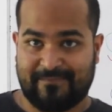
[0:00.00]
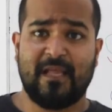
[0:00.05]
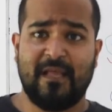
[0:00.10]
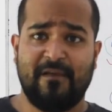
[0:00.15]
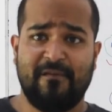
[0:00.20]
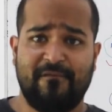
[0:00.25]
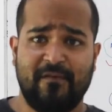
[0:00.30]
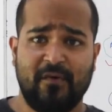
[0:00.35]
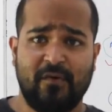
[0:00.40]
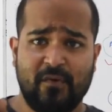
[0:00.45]

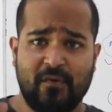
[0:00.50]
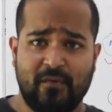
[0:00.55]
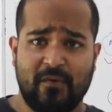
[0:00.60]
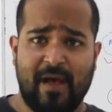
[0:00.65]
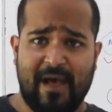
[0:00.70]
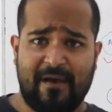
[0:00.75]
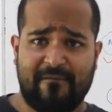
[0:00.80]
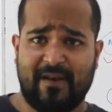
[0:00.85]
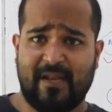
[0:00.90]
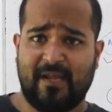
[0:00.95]
If you do
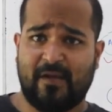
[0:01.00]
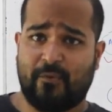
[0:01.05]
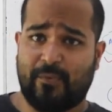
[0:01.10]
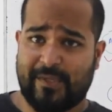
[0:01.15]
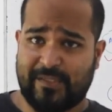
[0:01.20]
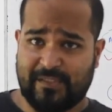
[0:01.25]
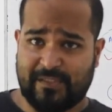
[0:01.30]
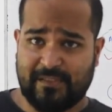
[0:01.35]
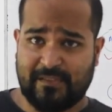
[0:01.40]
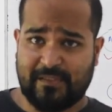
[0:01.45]
have any
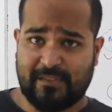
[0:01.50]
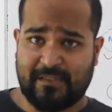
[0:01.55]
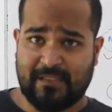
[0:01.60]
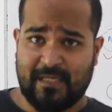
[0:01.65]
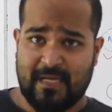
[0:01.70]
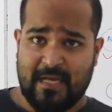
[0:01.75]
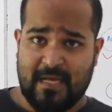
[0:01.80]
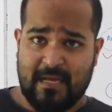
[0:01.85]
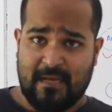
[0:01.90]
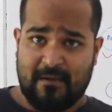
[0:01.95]

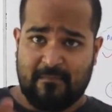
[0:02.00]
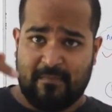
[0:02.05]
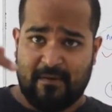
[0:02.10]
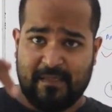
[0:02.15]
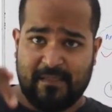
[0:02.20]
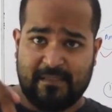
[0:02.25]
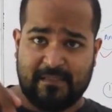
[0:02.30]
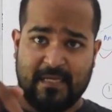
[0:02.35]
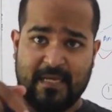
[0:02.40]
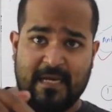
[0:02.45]
questions,
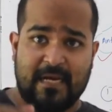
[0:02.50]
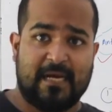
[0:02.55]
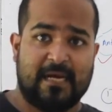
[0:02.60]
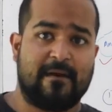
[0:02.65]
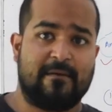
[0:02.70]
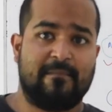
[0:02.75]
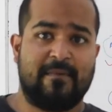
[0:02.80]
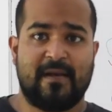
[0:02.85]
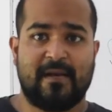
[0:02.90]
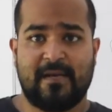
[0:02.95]
please
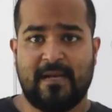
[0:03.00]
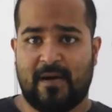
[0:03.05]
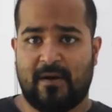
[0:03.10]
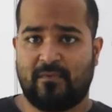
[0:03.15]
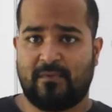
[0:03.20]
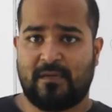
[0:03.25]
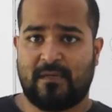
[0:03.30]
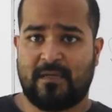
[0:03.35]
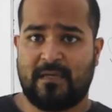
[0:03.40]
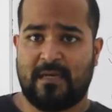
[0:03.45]
comment
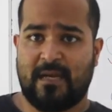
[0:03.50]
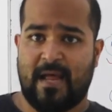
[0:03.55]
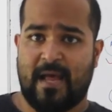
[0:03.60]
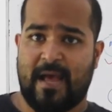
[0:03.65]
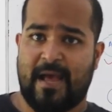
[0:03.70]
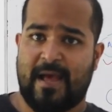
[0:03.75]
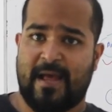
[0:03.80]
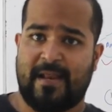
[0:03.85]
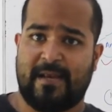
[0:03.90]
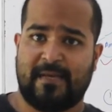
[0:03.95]
down
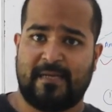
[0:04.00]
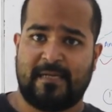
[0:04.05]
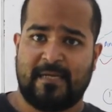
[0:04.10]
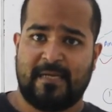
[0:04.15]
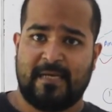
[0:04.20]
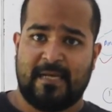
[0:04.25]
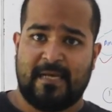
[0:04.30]
and